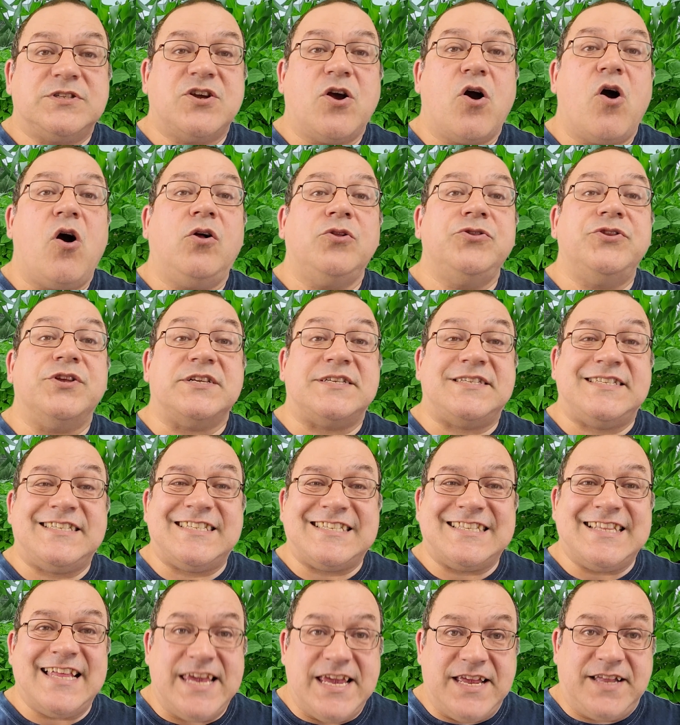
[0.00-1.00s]
called the
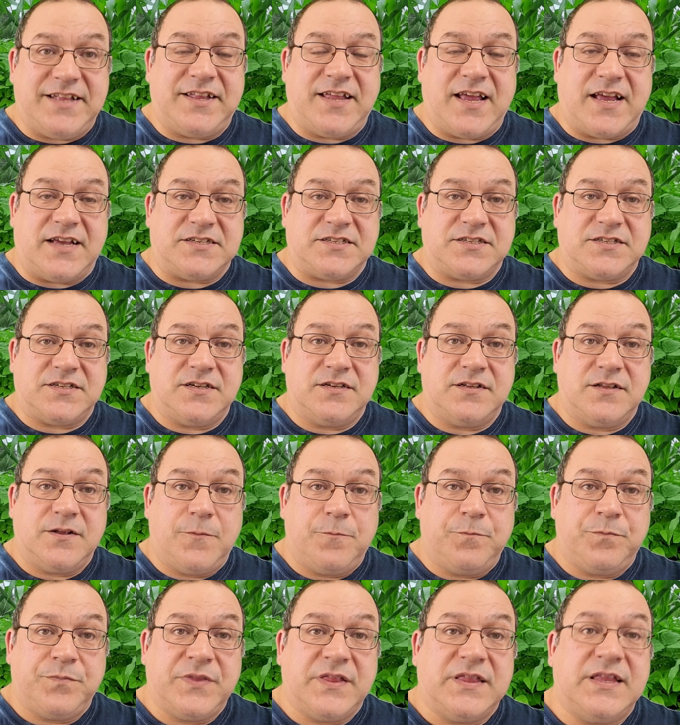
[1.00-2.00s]
slate test.
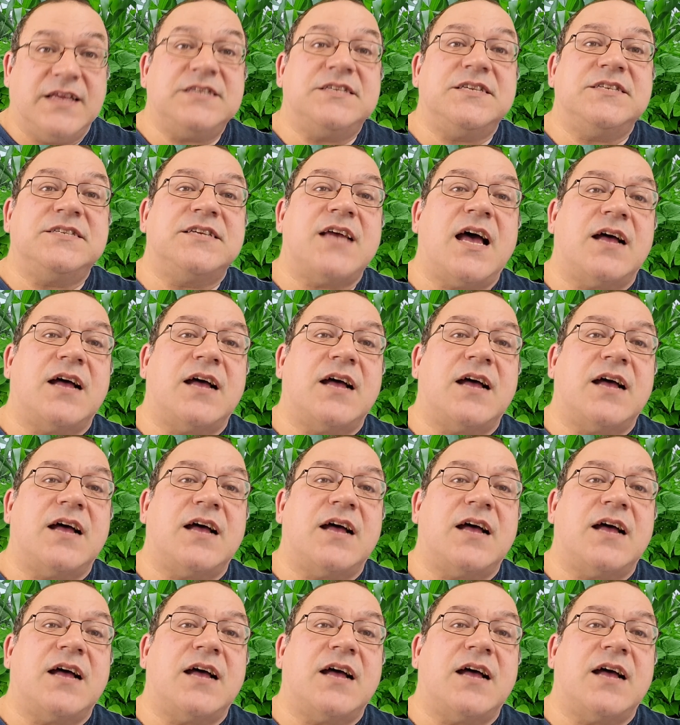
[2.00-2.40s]
This